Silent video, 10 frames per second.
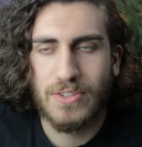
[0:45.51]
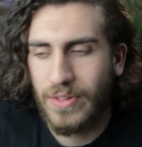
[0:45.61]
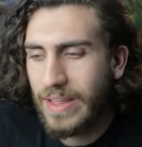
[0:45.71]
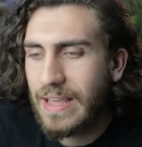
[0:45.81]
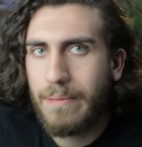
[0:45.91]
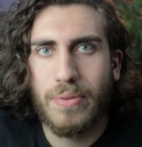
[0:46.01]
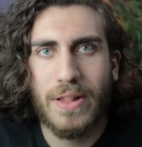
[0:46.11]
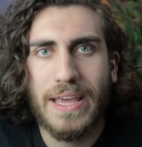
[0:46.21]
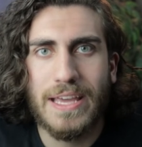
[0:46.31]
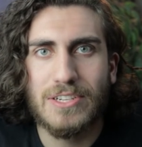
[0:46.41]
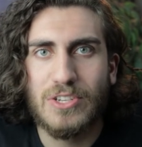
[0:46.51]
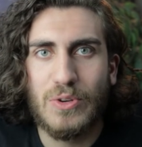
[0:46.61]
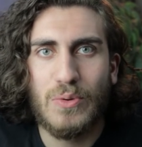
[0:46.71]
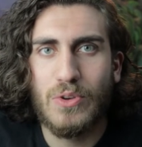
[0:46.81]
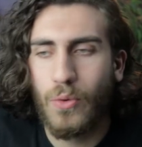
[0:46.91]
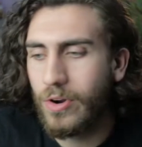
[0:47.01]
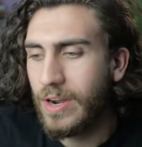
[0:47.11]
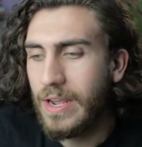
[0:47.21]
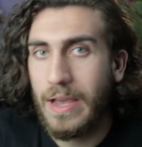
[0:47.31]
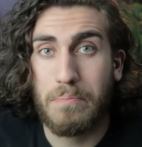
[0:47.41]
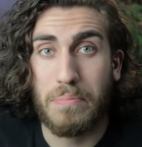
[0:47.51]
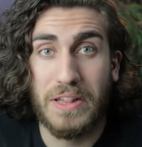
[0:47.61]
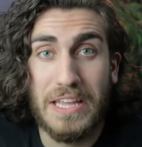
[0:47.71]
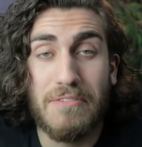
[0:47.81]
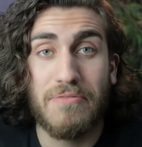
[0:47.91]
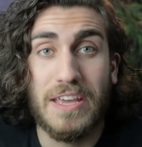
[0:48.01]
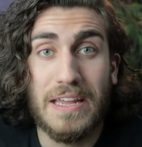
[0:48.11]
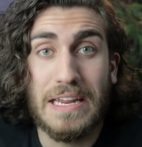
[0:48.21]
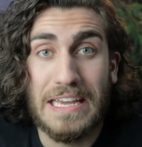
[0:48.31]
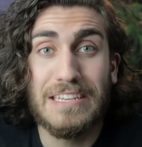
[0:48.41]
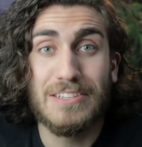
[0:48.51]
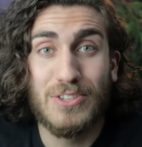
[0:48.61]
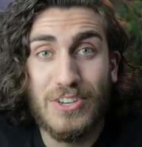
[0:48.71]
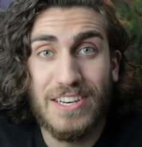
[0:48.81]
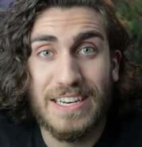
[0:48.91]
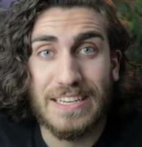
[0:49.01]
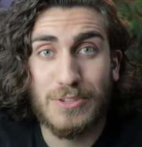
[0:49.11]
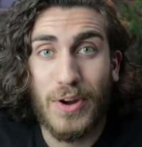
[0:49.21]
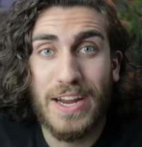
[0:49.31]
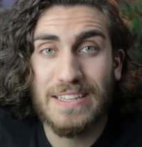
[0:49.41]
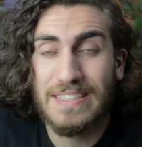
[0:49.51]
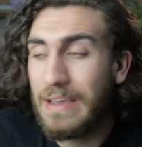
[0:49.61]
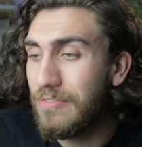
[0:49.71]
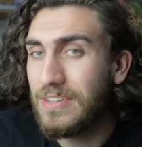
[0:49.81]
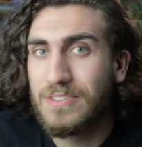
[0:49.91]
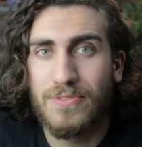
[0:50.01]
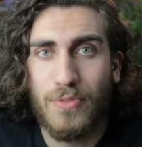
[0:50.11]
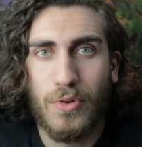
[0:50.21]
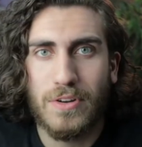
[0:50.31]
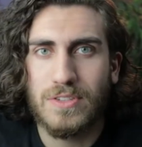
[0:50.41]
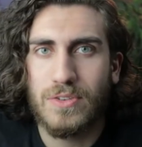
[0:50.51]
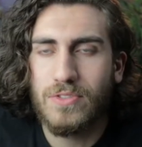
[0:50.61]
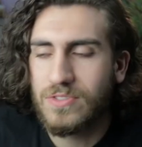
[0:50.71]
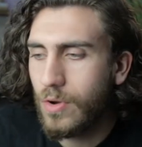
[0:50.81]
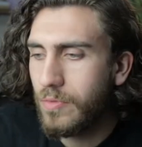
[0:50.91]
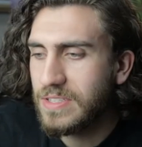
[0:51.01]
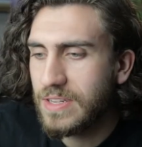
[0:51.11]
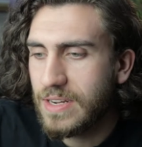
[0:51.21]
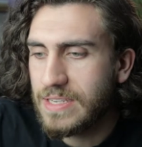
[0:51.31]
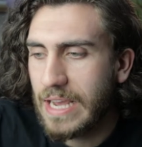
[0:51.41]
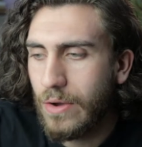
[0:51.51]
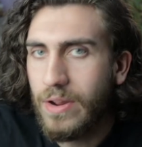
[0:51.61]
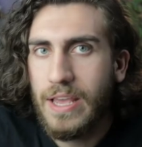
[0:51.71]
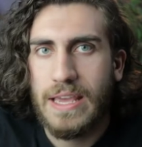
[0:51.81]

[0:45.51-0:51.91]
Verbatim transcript: So let that play into your uh, belief in His goodness, right? It's evidence for it. So there's no reason to doubt.